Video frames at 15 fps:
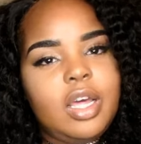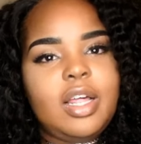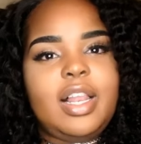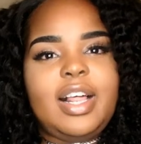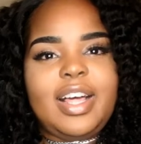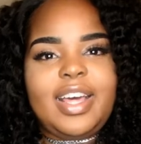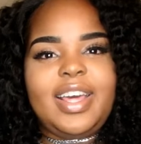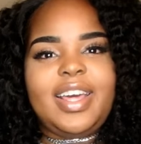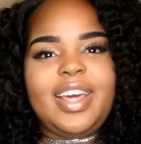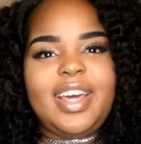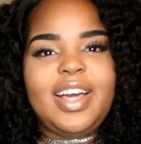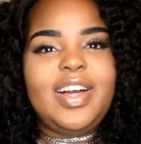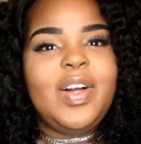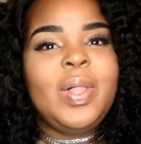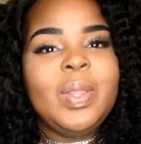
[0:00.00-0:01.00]

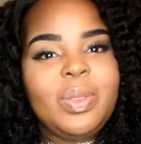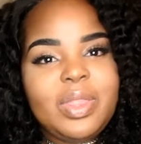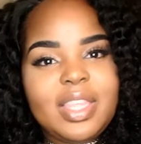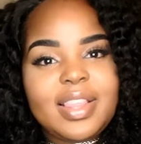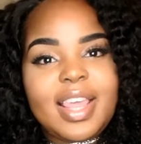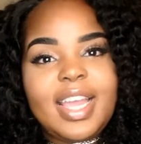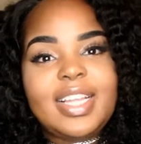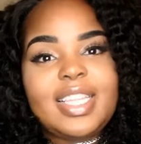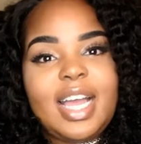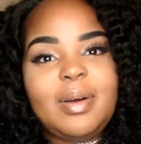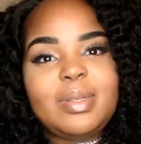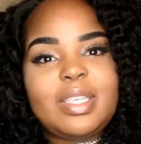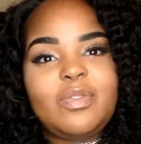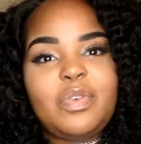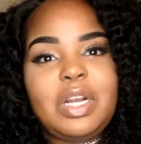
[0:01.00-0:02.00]
Like, that
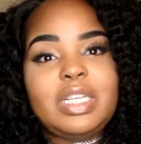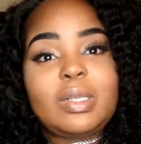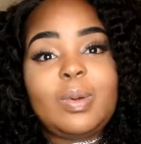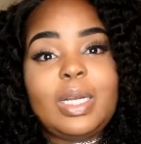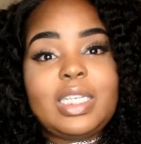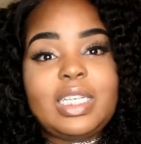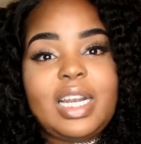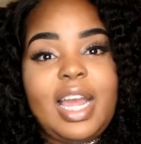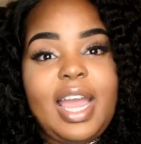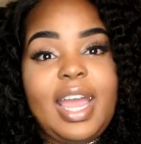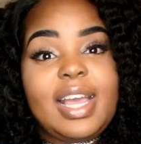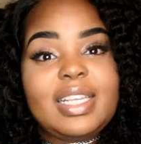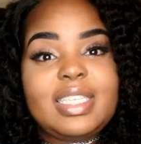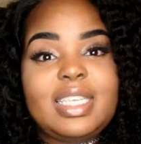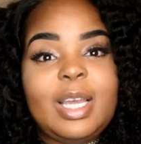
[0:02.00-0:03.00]
was the first question
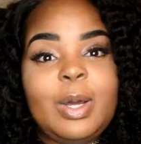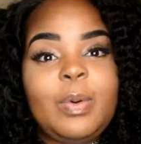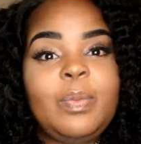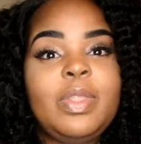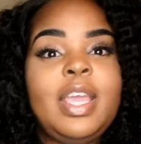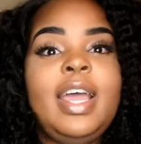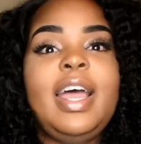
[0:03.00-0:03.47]
I asked him.